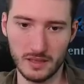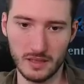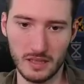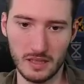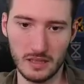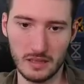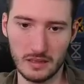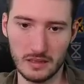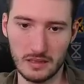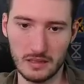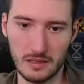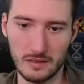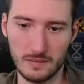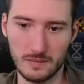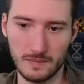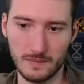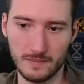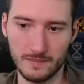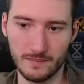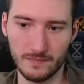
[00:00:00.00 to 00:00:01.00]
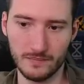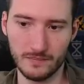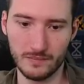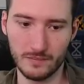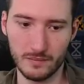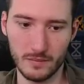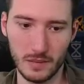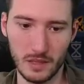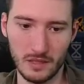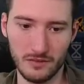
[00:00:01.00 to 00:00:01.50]
card here,
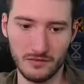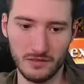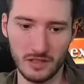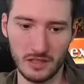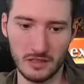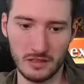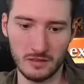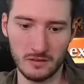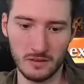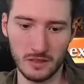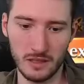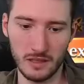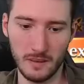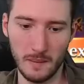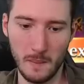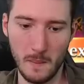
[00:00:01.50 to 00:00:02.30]
by far and away.